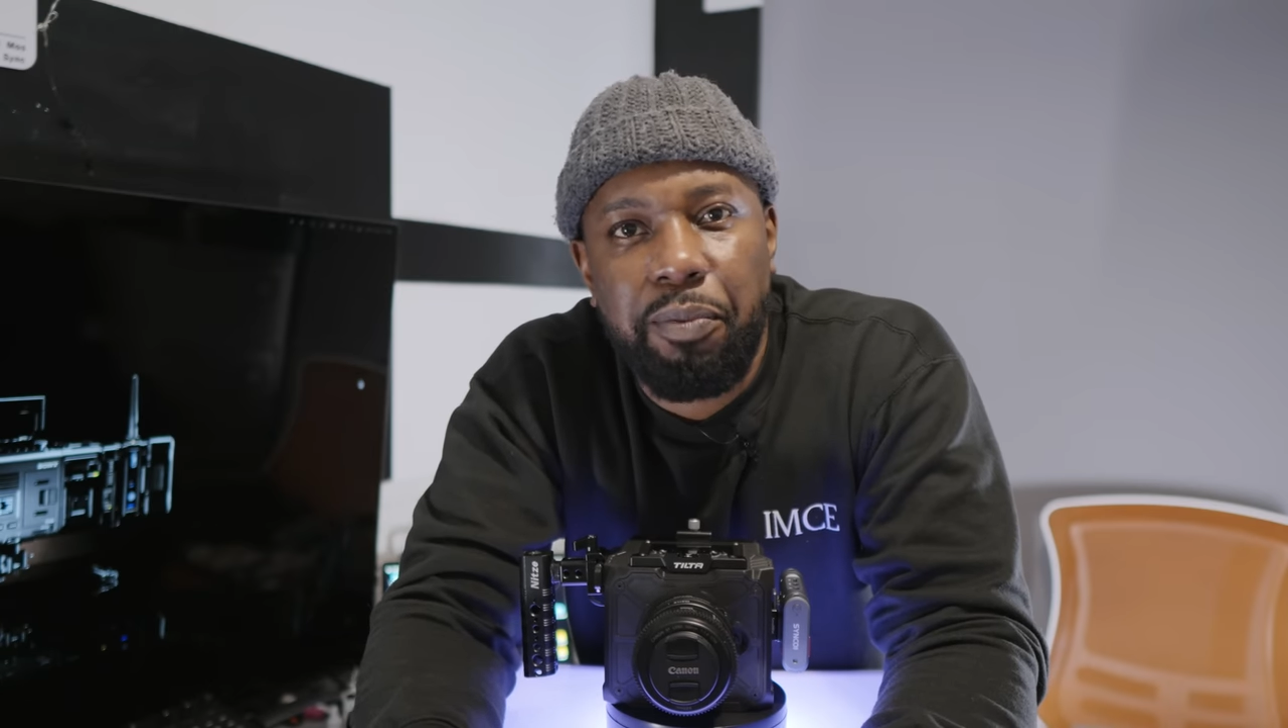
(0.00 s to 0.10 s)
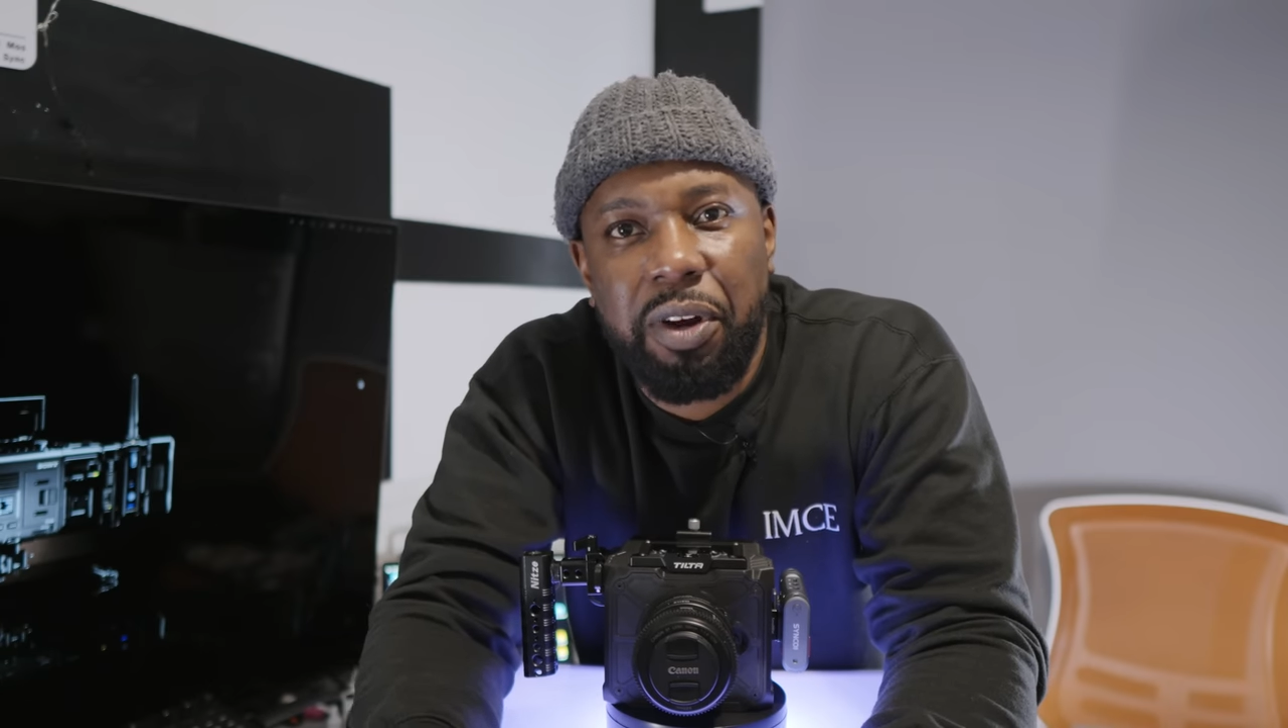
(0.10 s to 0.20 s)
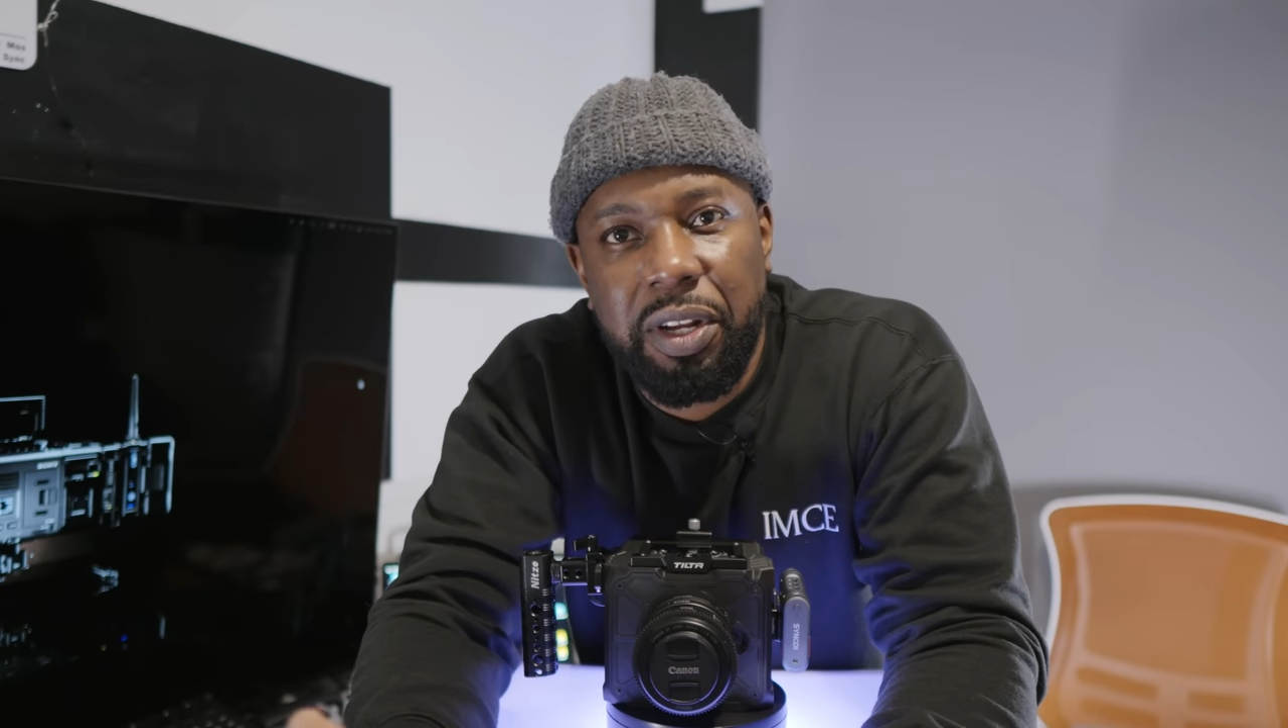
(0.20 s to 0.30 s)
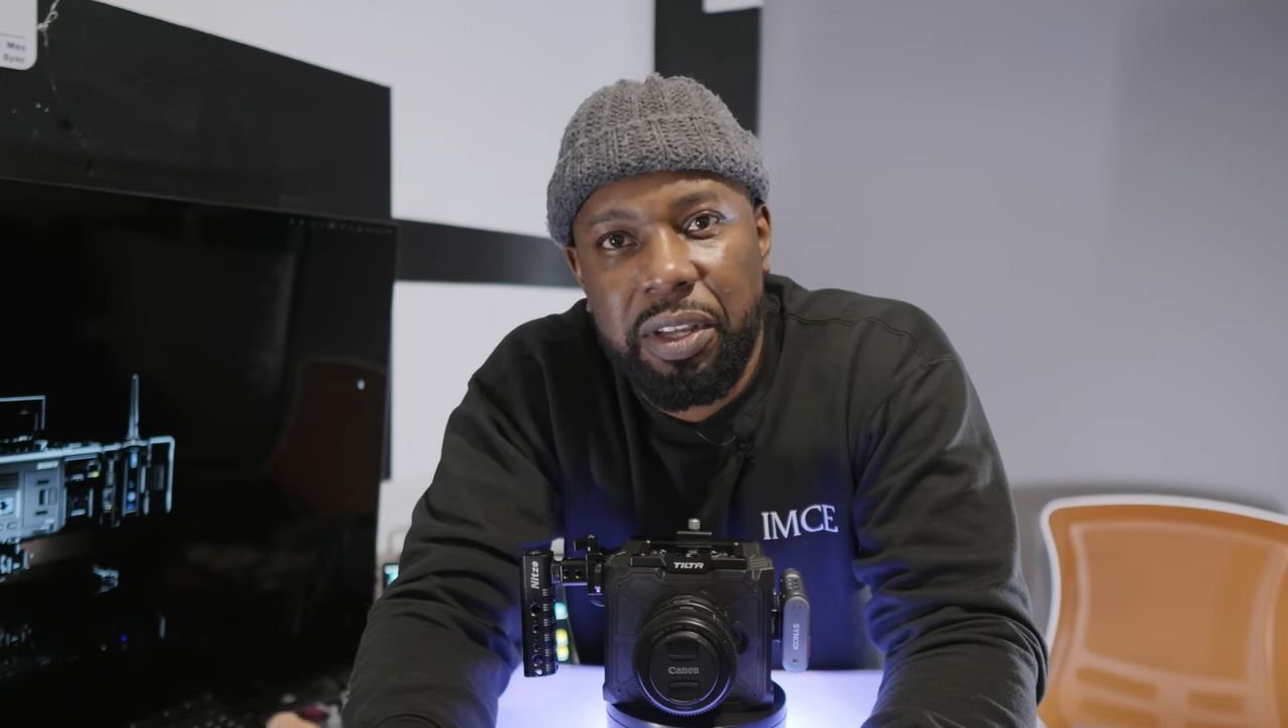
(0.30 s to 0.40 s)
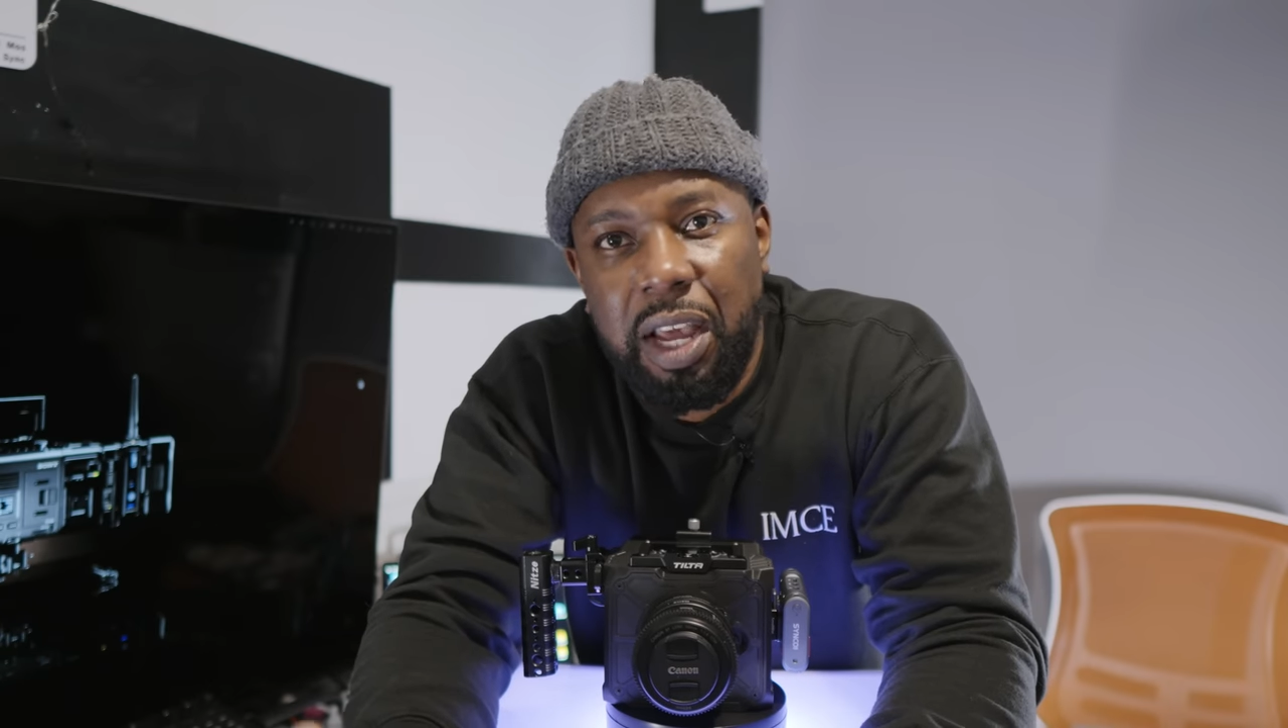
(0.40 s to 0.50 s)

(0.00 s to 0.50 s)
printers,